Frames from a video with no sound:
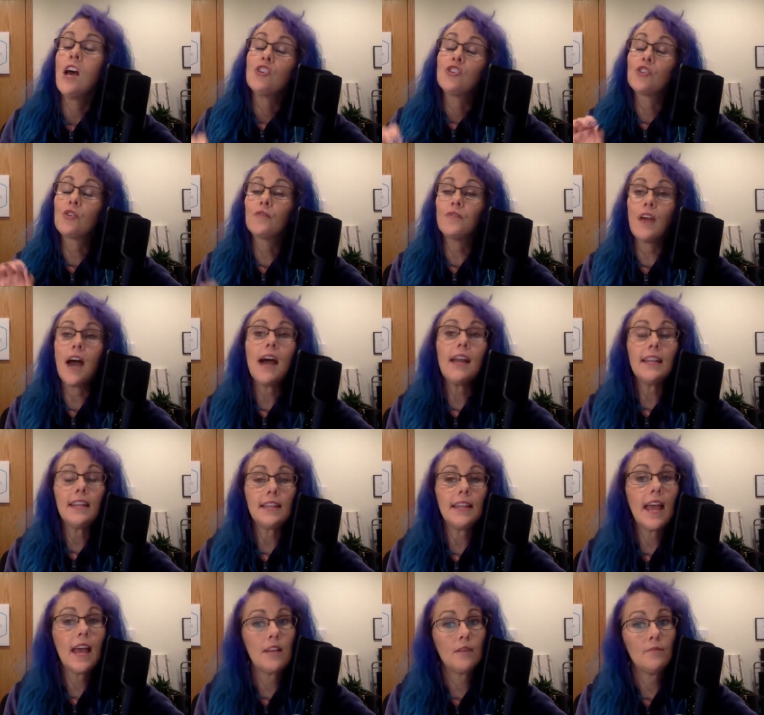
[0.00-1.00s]
So that
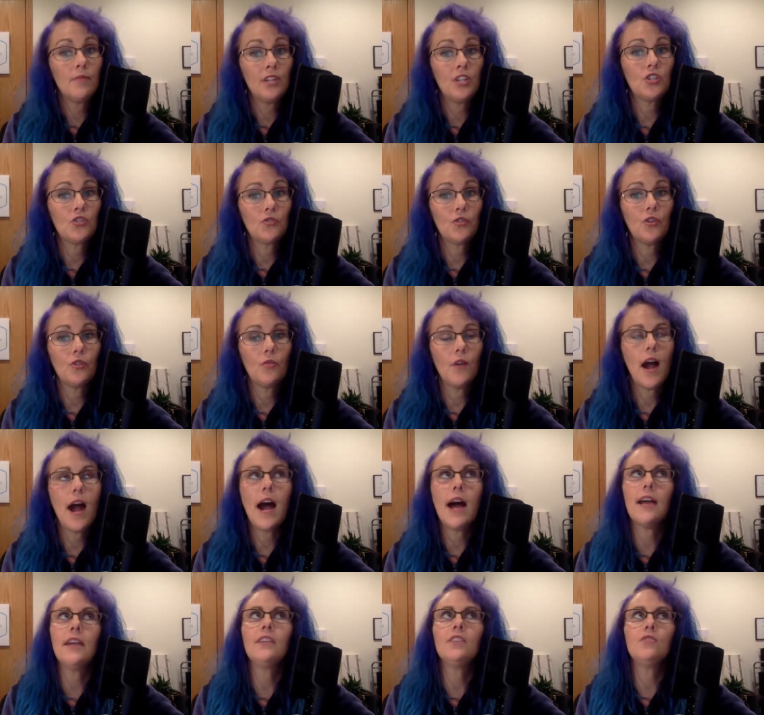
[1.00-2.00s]
can be true.
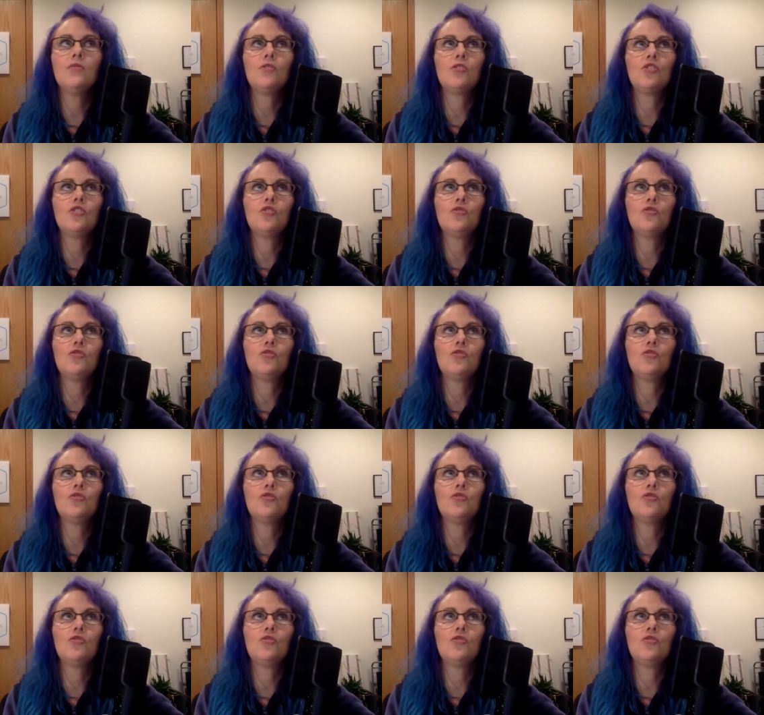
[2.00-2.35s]
I used